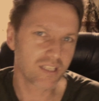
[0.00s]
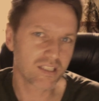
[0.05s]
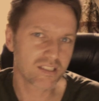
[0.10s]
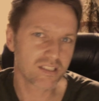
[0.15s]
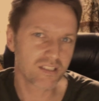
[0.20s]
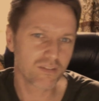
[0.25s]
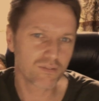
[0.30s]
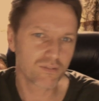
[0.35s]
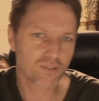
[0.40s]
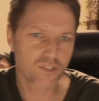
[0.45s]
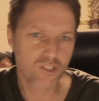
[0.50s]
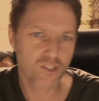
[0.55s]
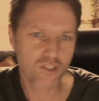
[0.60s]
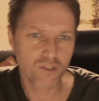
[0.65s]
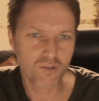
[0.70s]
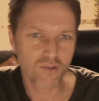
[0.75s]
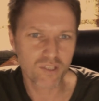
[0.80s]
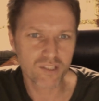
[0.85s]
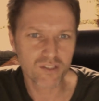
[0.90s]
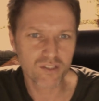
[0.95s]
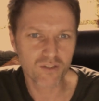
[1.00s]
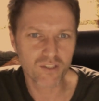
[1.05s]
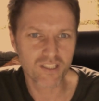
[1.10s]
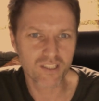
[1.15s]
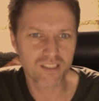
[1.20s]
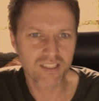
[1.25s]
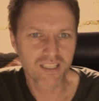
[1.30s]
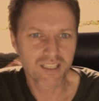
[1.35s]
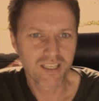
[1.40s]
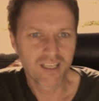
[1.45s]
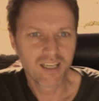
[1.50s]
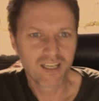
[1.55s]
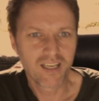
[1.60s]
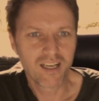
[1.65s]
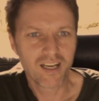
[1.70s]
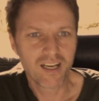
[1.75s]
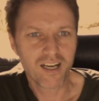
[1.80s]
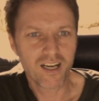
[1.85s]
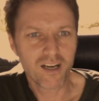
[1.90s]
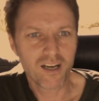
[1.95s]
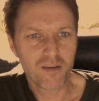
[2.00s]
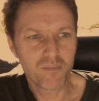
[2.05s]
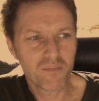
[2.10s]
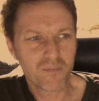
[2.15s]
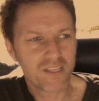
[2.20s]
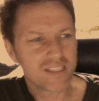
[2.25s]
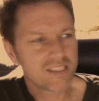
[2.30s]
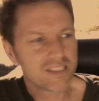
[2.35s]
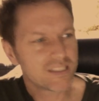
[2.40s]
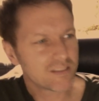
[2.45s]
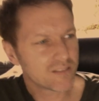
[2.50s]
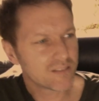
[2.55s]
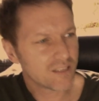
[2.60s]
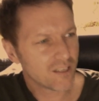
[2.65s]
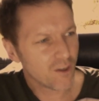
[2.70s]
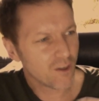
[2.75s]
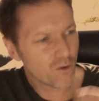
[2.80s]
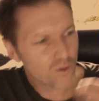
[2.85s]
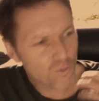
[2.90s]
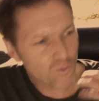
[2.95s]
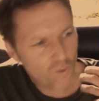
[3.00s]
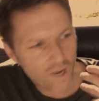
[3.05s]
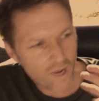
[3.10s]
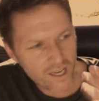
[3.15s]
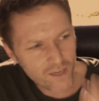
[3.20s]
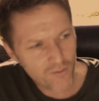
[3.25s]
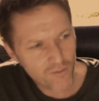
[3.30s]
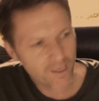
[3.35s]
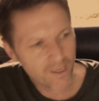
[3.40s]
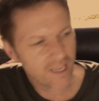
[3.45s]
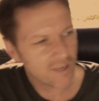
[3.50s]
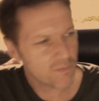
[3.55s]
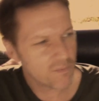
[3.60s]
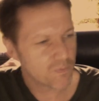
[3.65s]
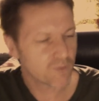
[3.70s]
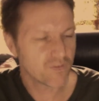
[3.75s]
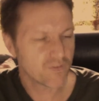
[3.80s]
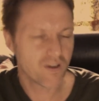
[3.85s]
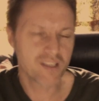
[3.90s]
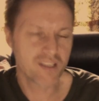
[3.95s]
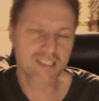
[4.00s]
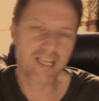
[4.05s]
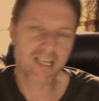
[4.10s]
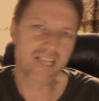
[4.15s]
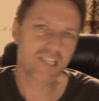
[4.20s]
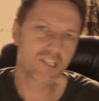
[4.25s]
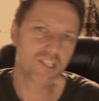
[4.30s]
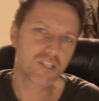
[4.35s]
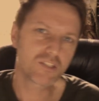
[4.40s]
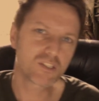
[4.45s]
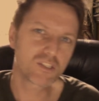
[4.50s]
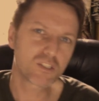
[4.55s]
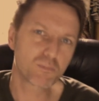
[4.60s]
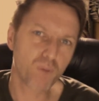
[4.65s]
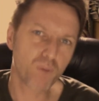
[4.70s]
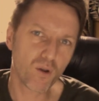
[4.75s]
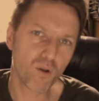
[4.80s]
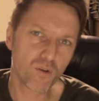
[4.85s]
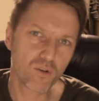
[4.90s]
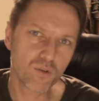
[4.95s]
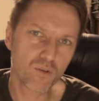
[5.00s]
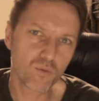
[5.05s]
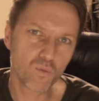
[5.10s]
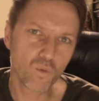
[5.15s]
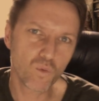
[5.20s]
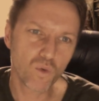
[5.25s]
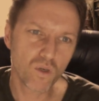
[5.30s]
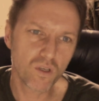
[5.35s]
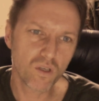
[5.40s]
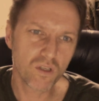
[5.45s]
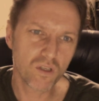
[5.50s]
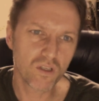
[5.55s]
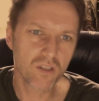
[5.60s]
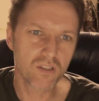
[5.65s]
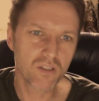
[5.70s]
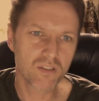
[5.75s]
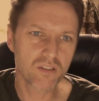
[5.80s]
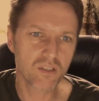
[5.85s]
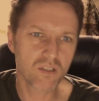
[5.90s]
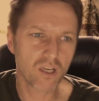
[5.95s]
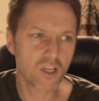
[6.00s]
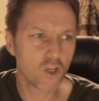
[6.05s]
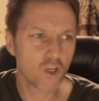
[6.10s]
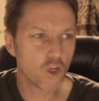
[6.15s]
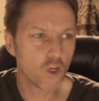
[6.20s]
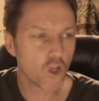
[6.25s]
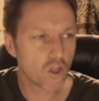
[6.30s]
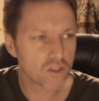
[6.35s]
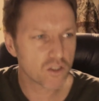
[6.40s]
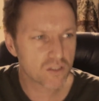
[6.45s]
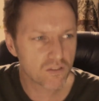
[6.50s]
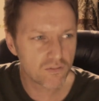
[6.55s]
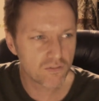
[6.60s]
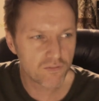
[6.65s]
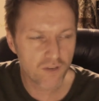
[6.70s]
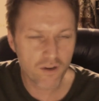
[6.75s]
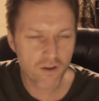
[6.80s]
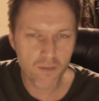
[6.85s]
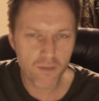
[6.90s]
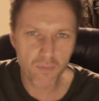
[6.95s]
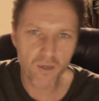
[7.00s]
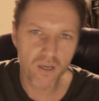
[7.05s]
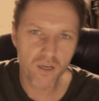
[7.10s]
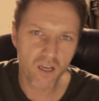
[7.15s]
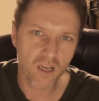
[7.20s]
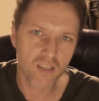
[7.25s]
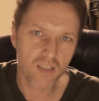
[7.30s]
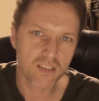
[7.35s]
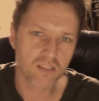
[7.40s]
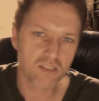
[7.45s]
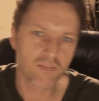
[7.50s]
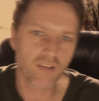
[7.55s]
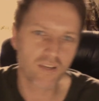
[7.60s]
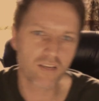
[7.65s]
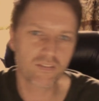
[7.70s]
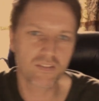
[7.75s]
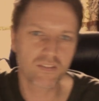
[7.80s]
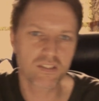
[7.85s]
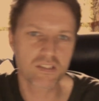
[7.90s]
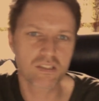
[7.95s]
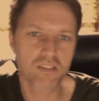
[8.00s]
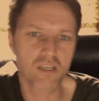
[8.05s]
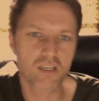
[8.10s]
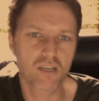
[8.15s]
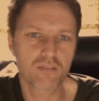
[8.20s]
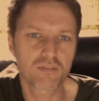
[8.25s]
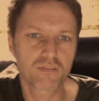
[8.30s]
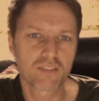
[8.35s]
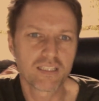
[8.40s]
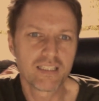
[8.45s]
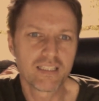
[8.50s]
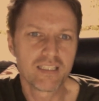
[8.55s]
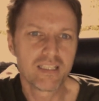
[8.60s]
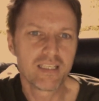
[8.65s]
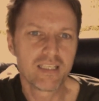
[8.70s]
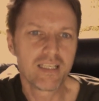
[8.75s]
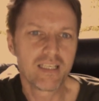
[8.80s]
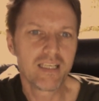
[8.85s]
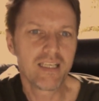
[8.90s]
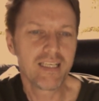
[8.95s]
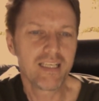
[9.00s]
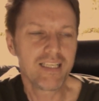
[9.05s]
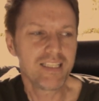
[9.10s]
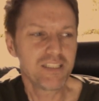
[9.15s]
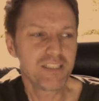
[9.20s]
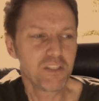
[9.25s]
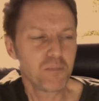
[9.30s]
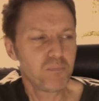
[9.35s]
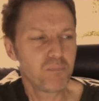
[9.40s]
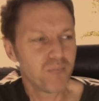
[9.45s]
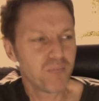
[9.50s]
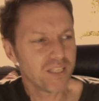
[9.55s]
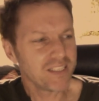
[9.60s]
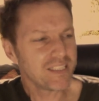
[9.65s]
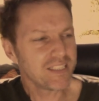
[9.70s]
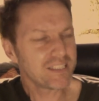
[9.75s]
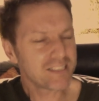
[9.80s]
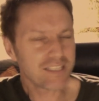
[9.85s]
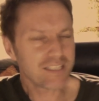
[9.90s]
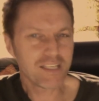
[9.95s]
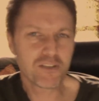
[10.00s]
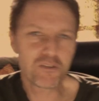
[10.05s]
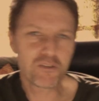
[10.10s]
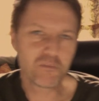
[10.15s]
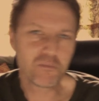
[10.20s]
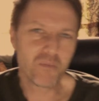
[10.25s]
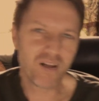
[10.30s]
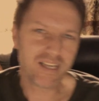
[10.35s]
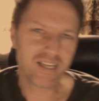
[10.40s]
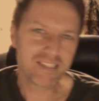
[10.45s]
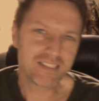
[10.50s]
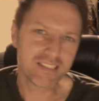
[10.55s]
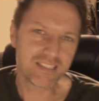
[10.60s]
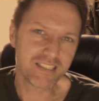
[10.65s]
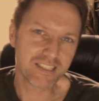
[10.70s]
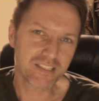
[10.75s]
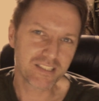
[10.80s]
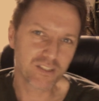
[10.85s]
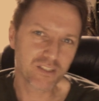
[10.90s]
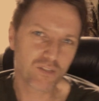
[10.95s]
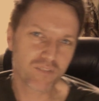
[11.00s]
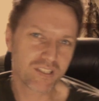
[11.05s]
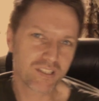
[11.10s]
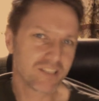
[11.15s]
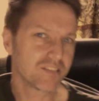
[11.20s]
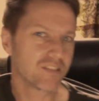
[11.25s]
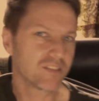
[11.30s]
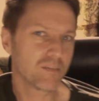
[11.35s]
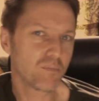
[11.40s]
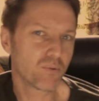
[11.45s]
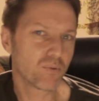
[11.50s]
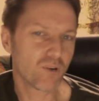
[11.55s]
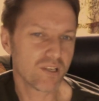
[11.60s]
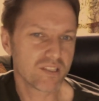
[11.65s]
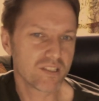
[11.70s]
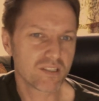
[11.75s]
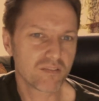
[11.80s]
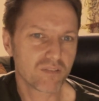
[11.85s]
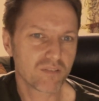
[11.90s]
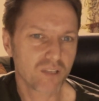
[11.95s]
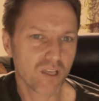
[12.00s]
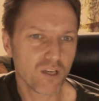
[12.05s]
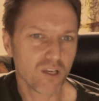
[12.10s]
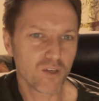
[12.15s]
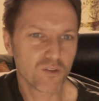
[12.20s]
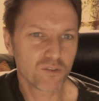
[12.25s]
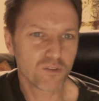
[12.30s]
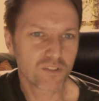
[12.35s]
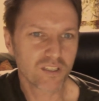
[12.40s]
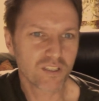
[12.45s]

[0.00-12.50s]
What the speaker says: different tunings on it. There's along the way you'll get improvisation, spoken word, lots of very percussive heavy stuff. The bloody single-mindedness of it is impressive alone.